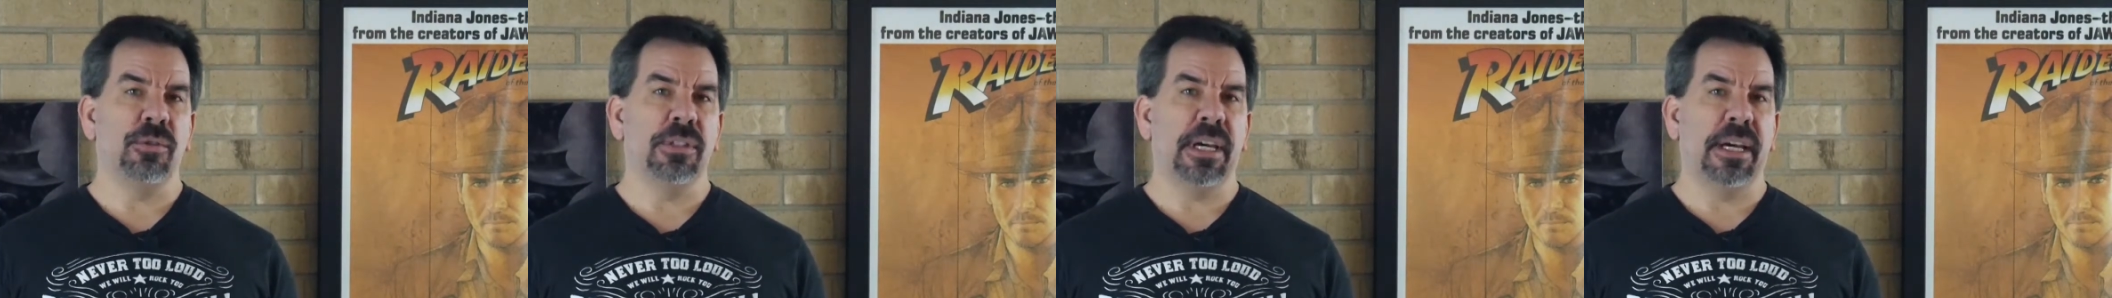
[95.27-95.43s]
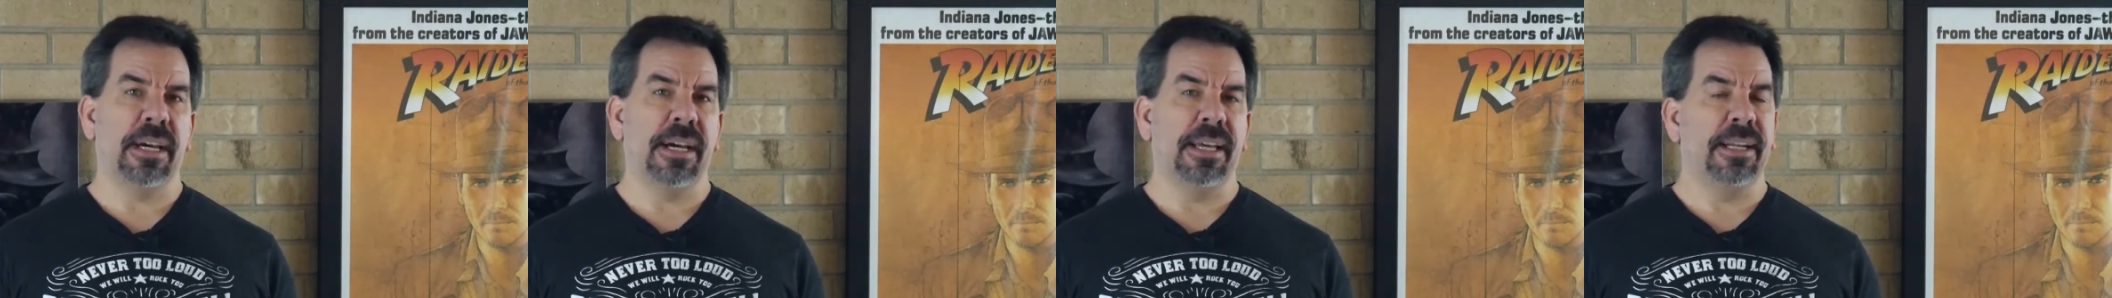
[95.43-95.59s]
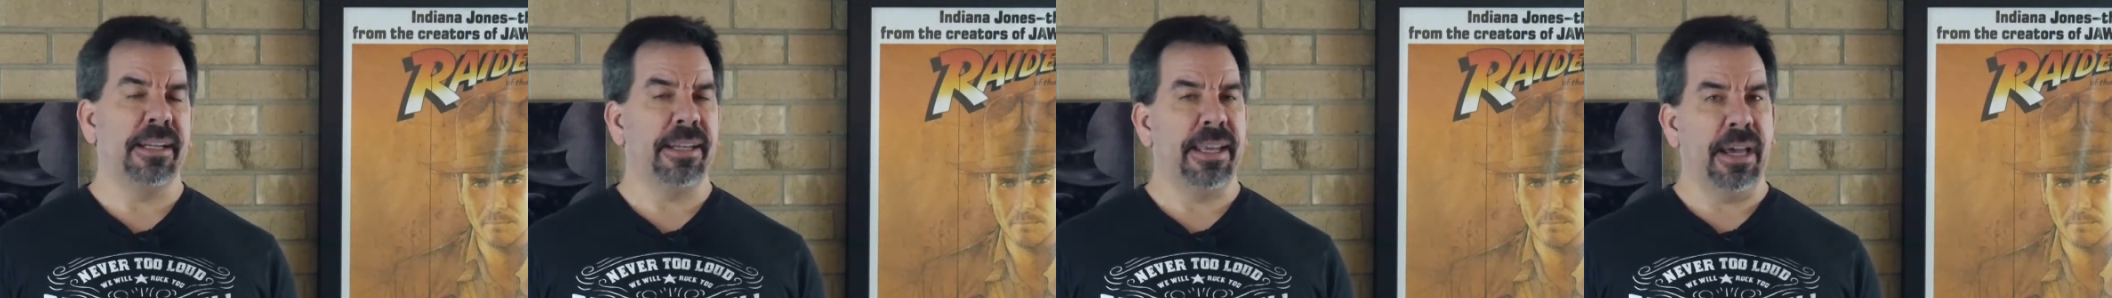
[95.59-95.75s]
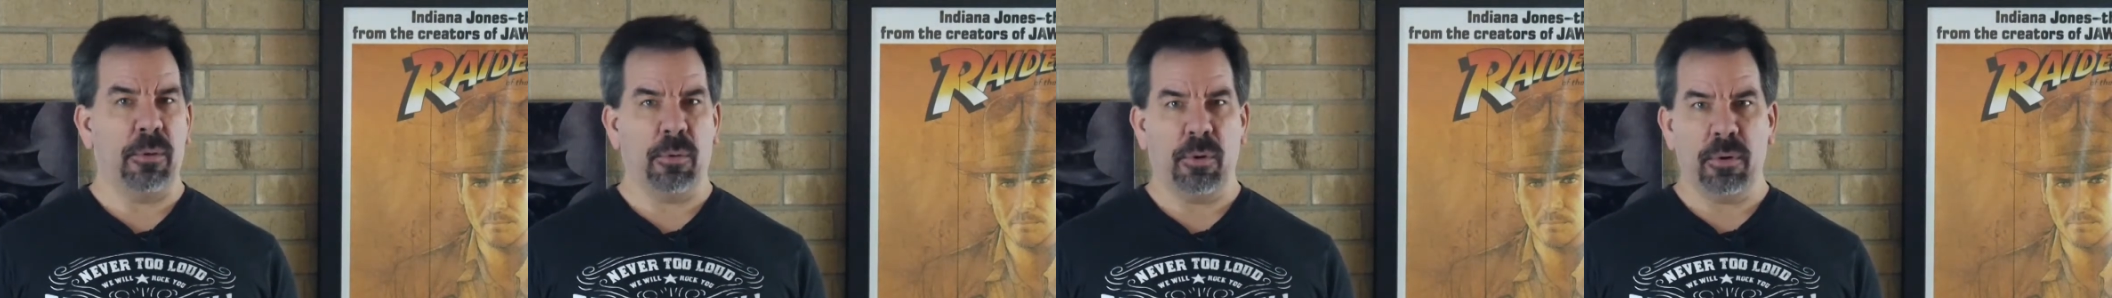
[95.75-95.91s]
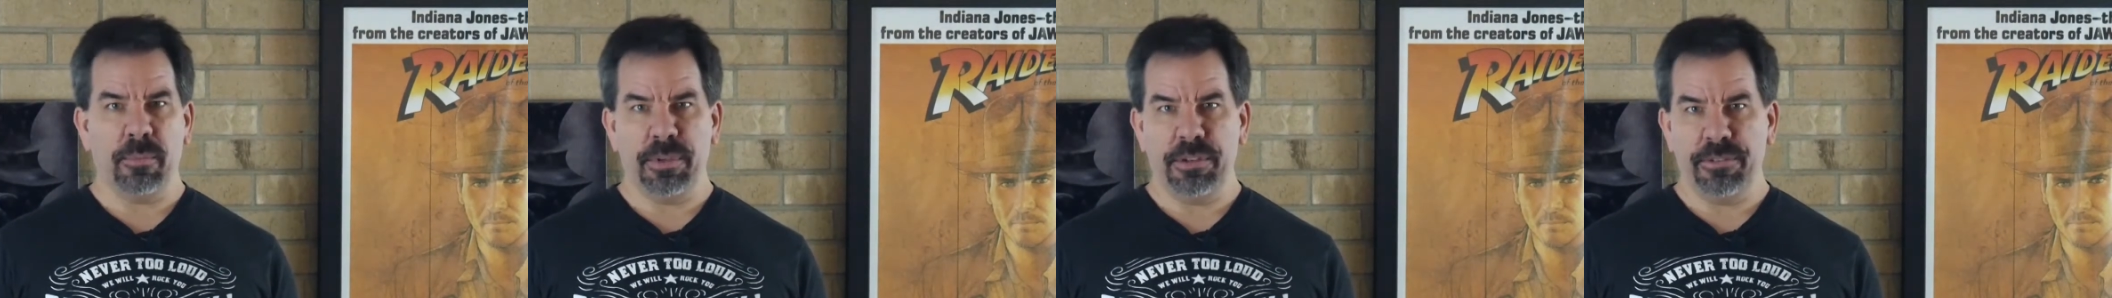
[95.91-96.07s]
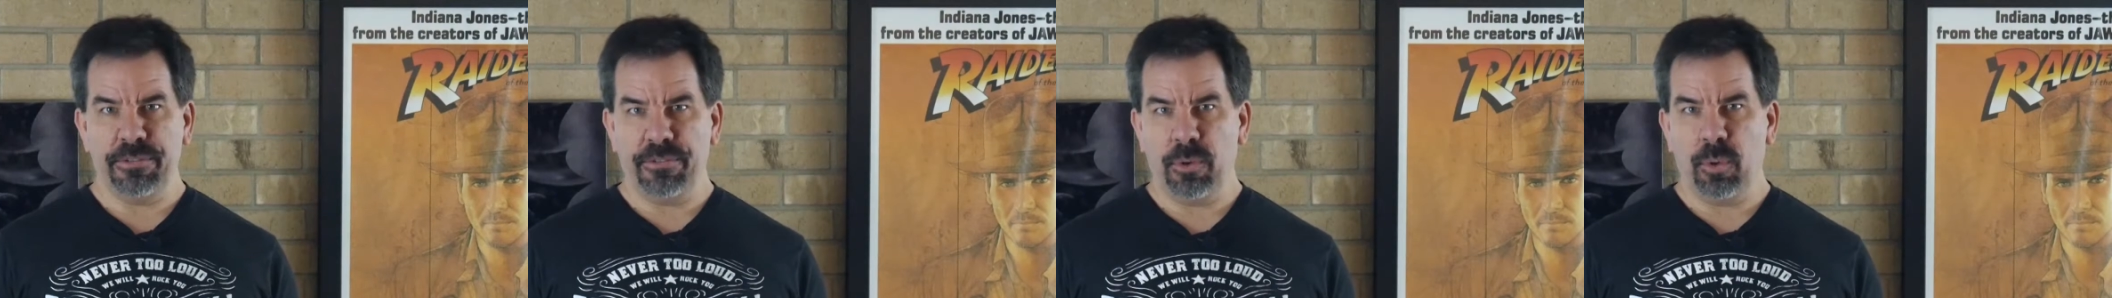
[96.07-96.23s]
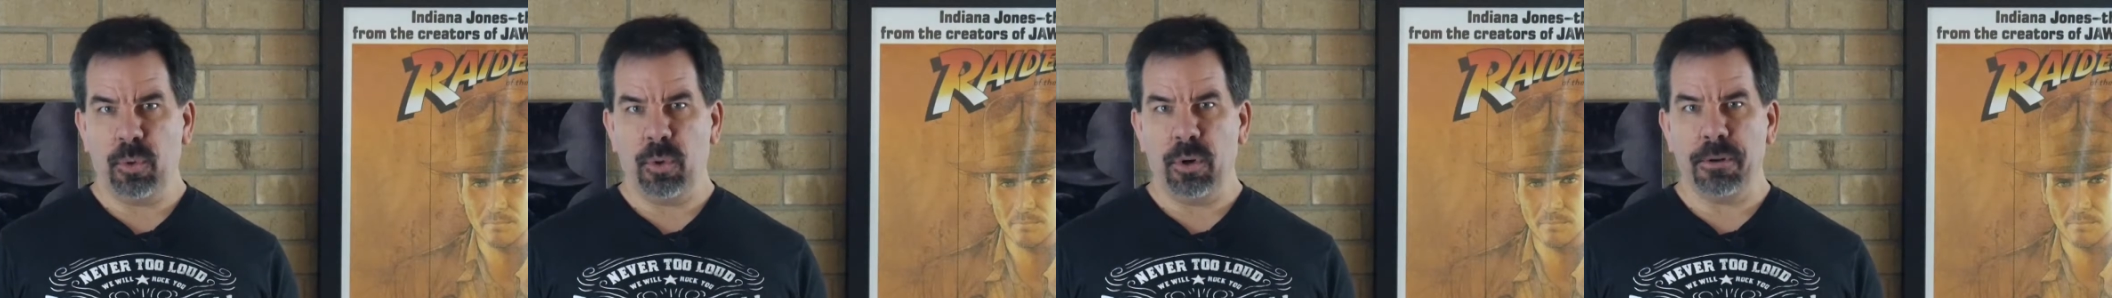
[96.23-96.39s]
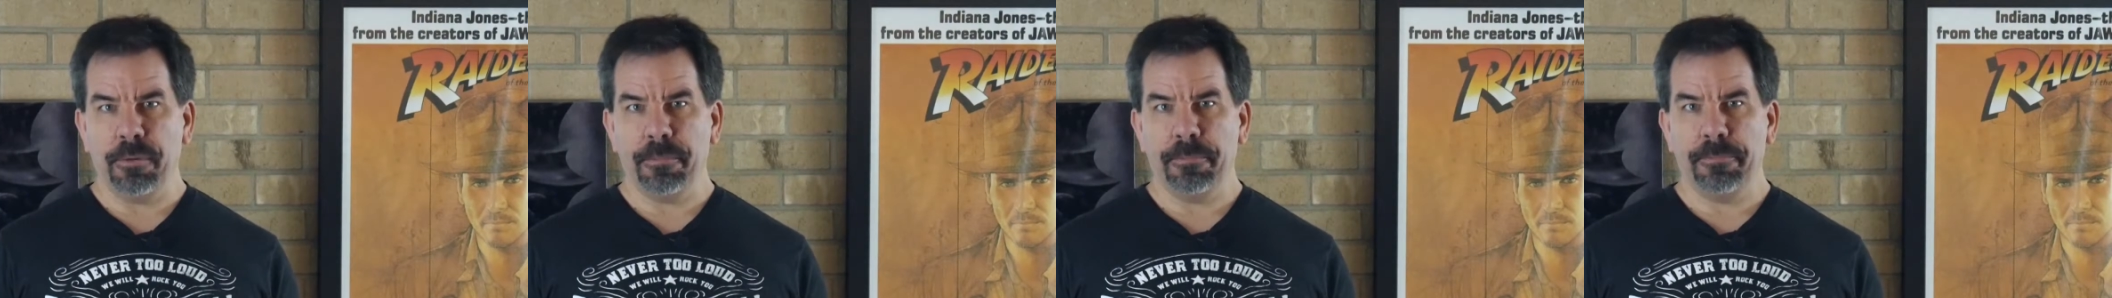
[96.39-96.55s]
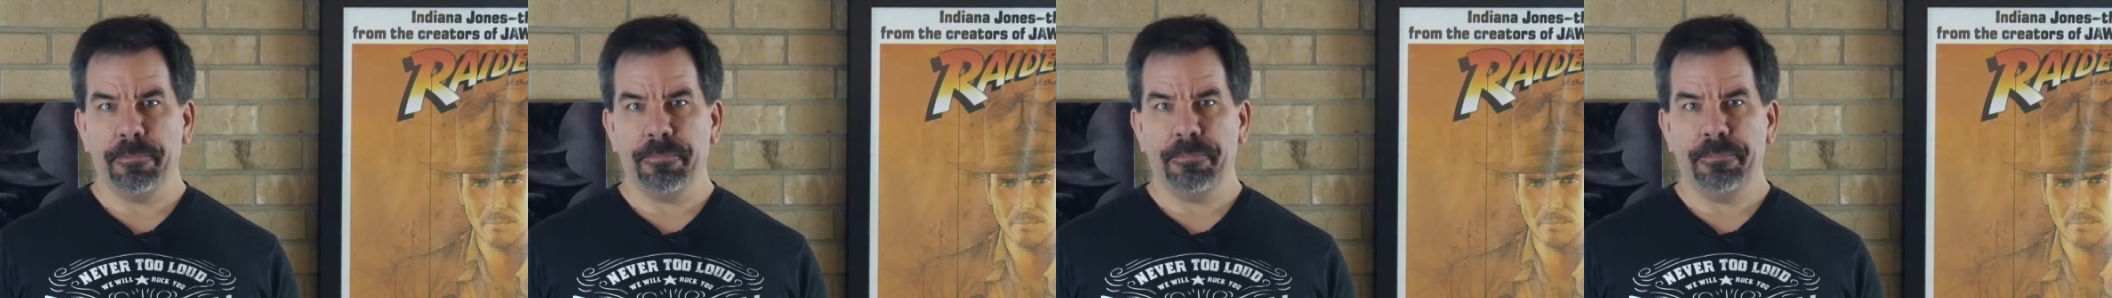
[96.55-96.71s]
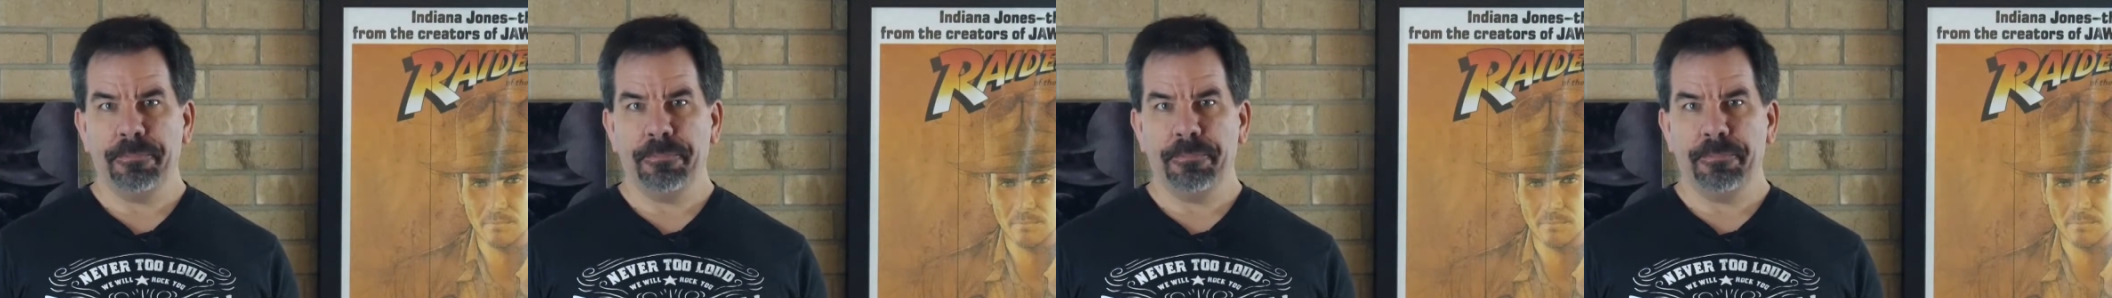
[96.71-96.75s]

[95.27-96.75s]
died an hour before.